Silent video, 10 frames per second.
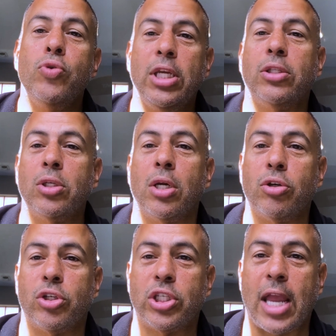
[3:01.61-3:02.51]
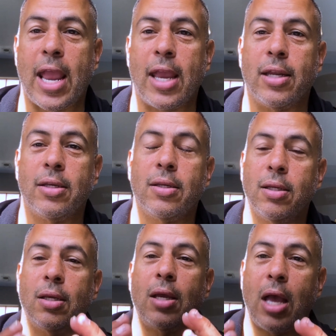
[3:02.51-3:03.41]
need to understand
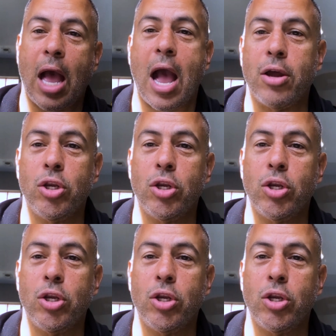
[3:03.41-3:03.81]
how